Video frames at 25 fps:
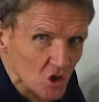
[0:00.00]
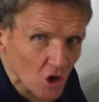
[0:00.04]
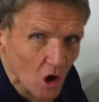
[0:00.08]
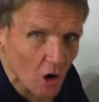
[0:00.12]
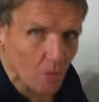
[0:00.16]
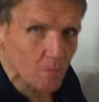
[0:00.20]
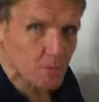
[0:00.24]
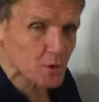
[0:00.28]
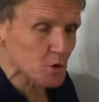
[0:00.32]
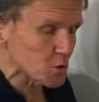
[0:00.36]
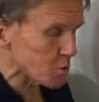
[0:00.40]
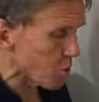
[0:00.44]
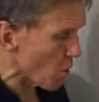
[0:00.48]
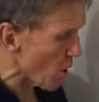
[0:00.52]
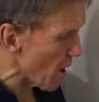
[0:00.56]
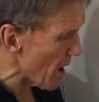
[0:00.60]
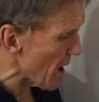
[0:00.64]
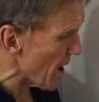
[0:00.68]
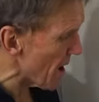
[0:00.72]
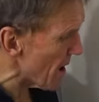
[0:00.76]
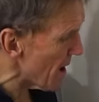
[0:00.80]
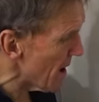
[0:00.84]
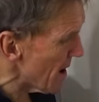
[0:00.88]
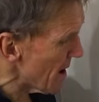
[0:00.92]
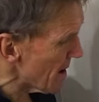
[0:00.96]
jobs
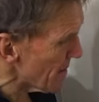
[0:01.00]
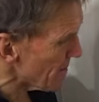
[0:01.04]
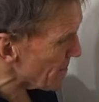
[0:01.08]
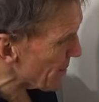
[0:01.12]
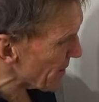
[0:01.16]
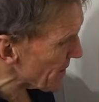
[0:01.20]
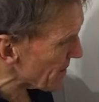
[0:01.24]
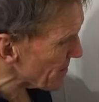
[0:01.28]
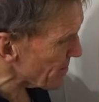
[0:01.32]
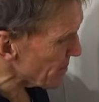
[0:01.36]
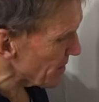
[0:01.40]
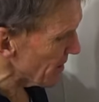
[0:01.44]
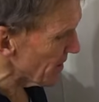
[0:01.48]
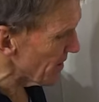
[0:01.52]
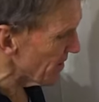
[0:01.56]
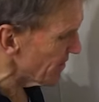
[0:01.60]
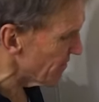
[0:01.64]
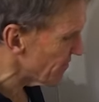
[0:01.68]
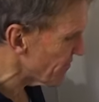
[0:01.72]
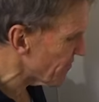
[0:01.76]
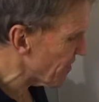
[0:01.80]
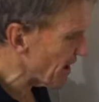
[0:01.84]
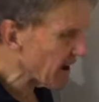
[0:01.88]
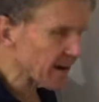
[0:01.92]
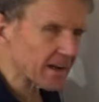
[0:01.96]
where people
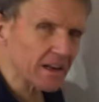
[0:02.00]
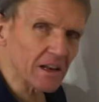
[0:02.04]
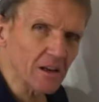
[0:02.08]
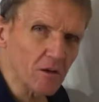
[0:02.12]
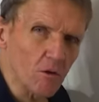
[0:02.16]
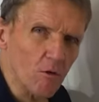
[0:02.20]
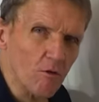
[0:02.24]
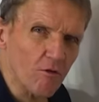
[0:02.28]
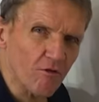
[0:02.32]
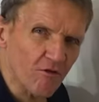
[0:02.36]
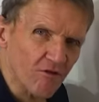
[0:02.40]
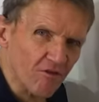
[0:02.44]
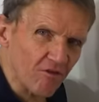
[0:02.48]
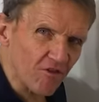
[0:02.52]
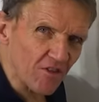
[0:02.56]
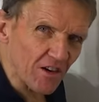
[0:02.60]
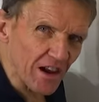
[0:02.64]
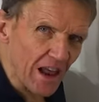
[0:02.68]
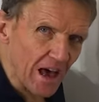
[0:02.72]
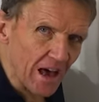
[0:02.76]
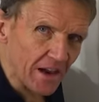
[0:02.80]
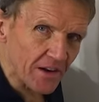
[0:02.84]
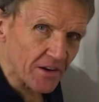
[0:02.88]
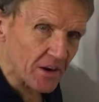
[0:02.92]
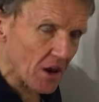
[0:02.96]
have had a little
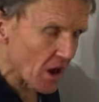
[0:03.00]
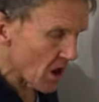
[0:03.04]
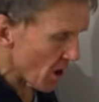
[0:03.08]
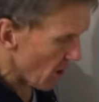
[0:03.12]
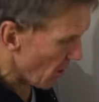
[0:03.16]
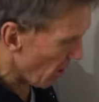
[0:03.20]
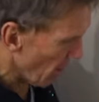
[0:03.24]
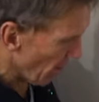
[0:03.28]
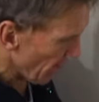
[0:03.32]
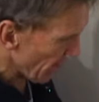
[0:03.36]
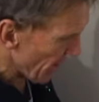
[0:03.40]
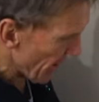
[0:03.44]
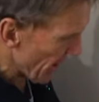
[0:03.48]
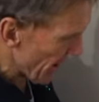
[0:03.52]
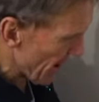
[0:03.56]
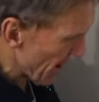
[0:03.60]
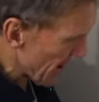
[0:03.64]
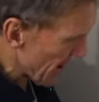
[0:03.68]
flood on their